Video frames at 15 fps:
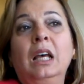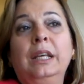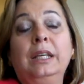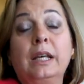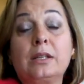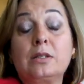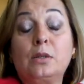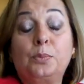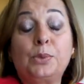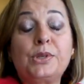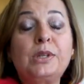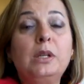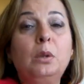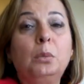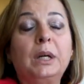Yes, the
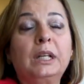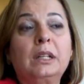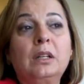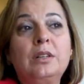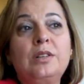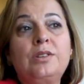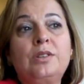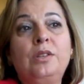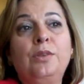Brazilian market is